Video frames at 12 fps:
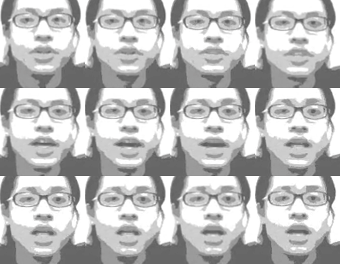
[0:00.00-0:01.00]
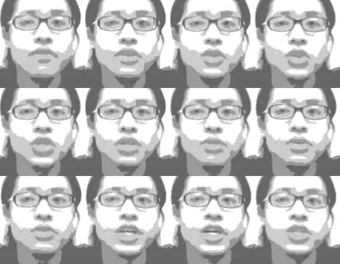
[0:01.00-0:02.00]
argument is that
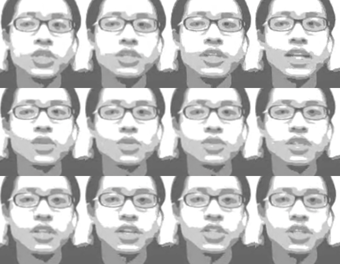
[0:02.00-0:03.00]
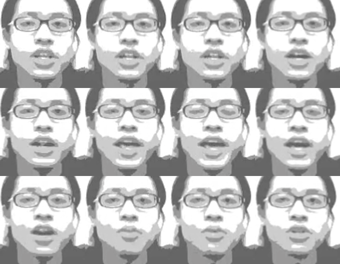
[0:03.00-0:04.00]
evolution, mutation, natural selection
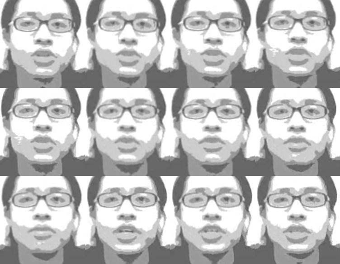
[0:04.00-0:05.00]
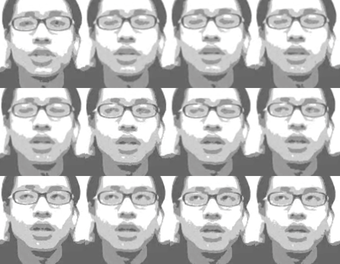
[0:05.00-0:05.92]
cannot add or produce new information.